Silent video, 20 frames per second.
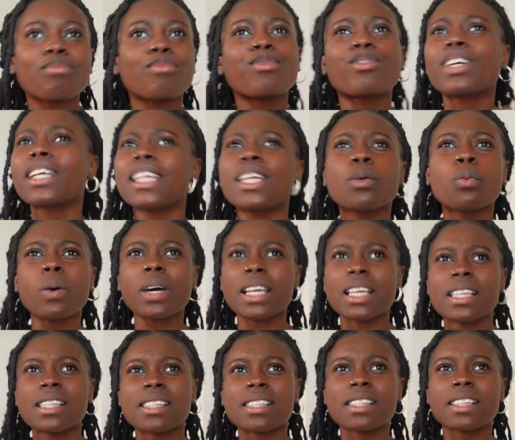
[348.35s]
Really, what
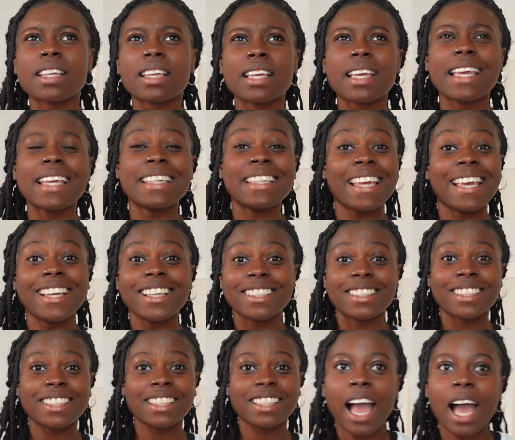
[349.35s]
is
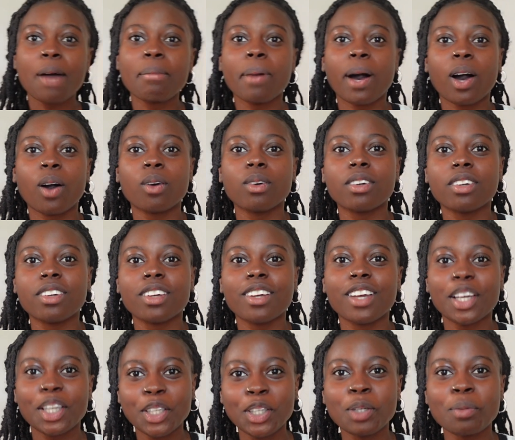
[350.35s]
innate about
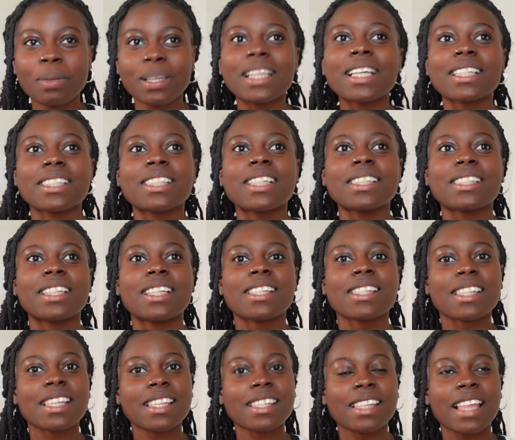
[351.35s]
a human
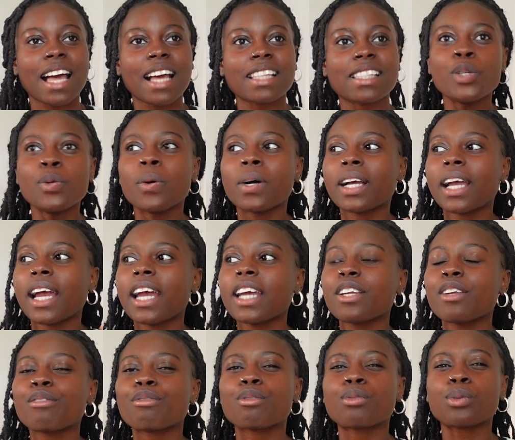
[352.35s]
existence is that you are kind
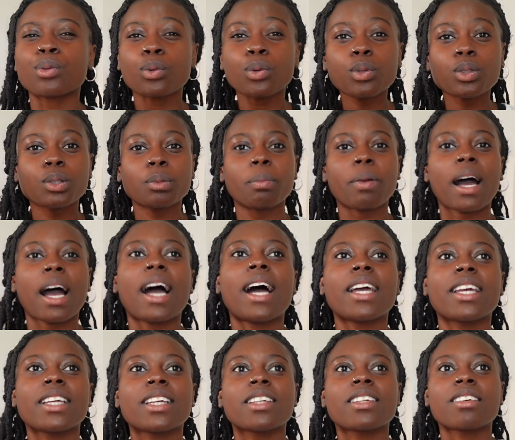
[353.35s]
of ruled
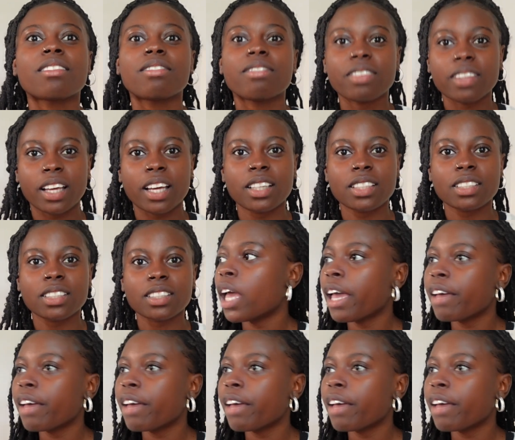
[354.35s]
by your flesh.